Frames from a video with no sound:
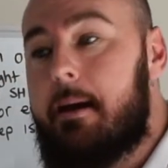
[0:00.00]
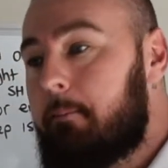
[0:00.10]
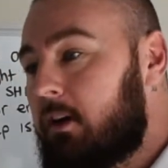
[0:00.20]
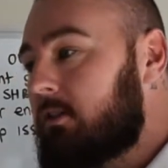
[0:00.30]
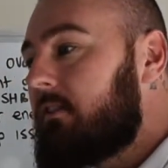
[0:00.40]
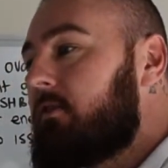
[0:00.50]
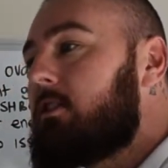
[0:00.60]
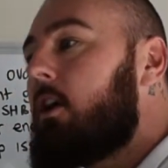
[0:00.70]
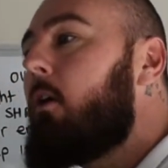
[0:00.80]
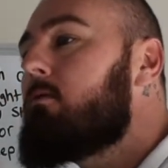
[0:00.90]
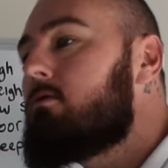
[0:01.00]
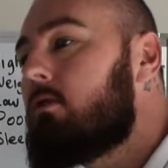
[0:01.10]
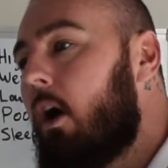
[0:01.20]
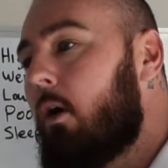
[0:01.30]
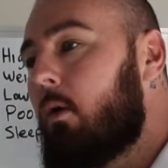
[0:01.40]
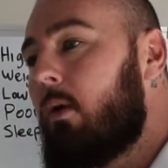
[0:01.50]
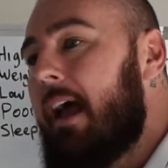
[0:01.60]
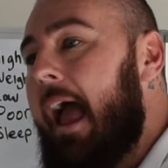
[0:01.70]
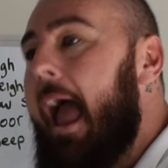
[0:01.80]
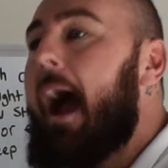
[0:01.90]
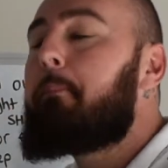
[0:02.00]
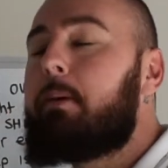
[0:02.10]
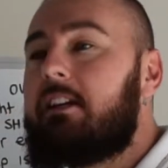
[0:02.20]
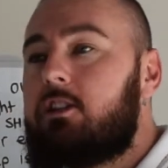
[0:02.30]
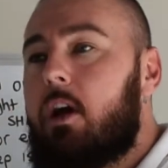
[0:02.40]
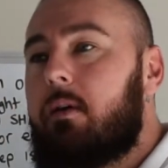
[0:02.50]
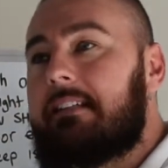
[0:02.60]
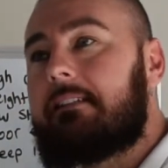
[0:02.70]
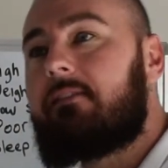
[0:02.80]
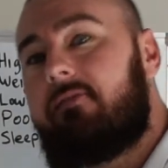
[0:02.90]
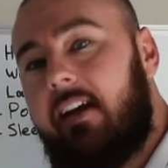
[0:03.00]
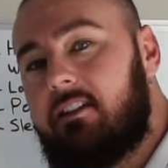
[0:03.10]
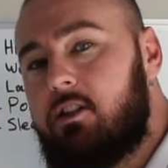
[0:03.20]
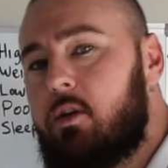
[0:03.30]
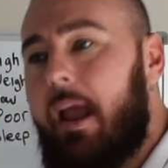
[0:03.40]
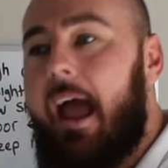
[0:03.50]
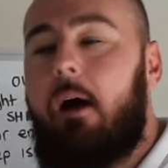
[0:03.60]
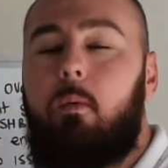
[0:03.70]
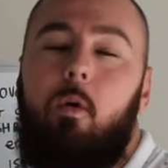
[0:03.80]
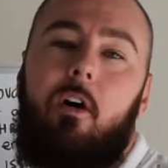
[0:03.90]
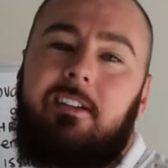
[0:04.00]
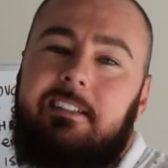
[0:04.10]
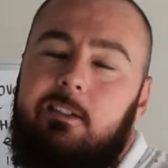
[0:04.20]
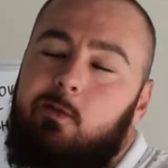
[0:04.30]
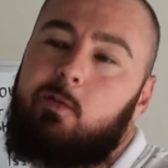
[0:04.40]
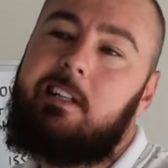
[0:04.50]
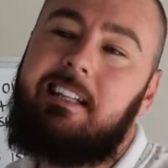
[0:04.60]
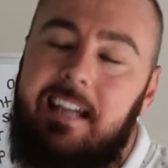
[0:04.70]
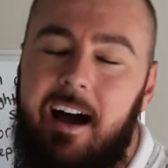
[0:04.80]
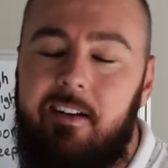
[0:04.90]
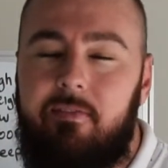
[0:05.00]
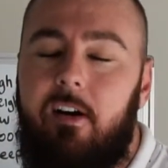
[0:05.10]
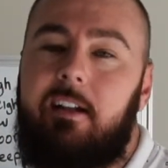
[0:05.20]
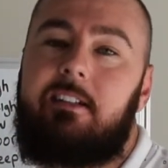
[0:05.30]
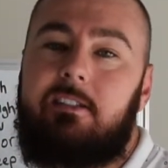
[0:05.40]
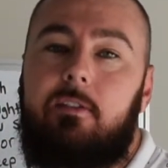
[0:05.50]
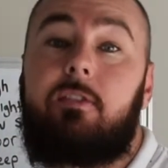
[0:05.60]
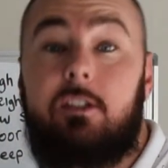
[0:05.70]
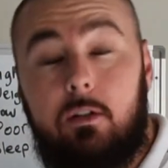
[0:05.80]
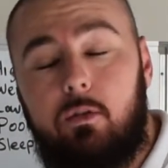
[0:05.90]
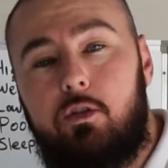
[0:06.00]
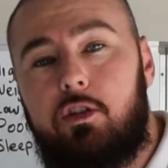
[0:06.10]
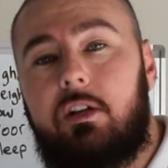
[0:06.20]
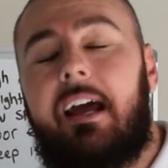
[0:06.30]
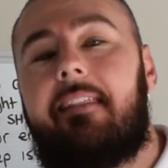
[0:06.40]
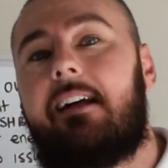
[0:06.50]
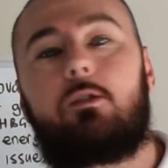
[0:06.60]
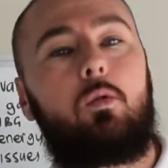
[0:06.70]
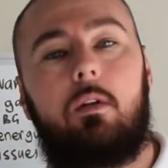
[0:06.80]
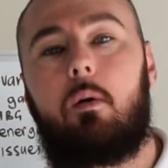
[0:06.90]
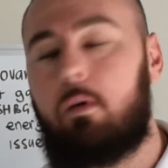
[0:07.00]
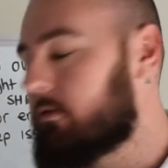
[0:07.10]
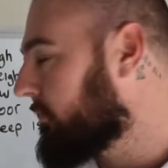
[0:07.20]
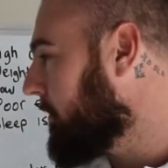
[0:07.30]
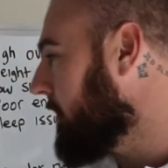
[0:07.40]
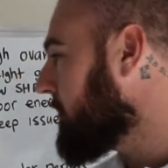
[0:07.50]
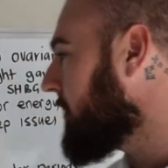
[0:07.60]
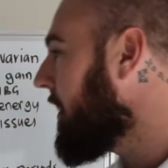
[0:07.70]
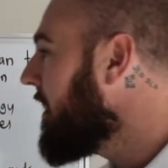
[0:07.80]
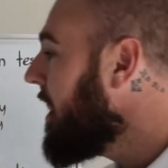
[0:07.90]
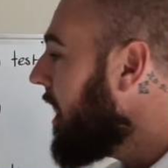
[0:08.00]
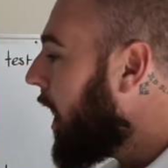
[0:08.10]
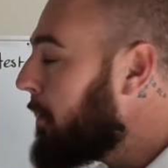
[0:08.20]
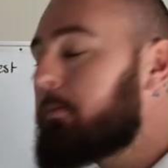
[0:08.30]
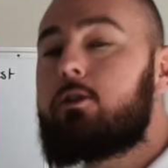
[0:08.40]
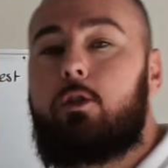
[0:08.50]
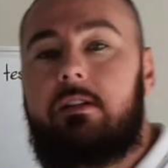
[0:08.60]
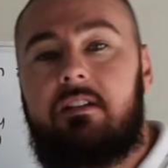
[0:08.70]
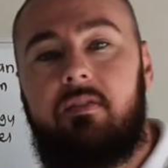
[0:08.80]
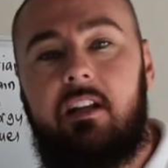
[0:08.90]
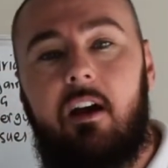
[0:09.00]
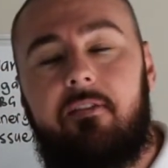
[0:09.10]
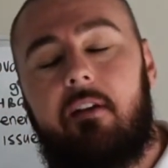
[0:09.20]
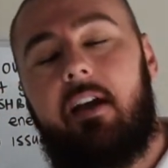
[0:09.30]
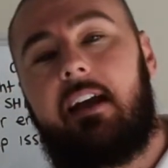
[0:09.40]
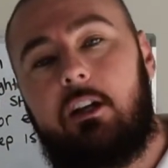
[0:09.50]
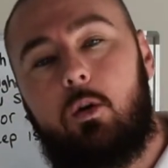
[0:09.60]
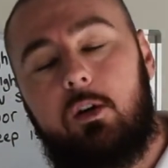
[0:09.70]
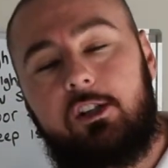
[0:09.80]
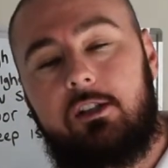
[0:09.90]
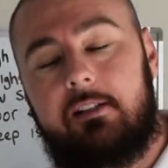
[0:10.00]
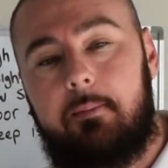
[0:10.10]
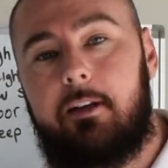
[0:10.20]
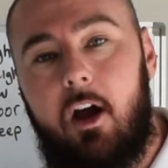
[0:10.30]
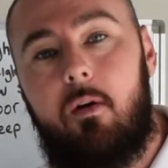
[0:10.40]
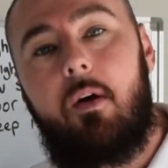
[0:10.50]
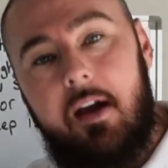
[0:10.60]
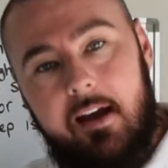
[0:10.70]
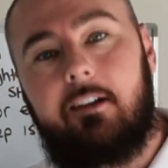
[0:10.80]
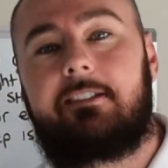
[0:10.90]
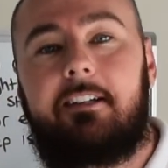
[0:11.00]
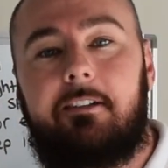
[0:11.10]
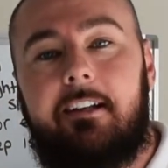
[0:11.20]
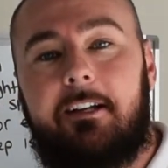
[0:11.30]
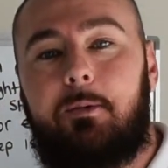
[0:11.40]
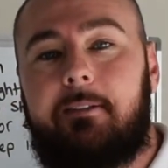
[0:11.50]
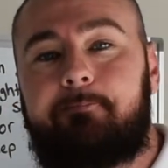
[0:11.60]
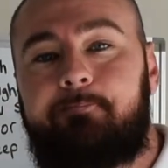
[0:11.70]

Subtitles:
because if you don't know how PCOS is affecting you, how it works, and you really can't find yourself a solution, and that's all I want from you. So hope you enjoyed this video. If you have any questions, let me know, and I'll see you on the next one.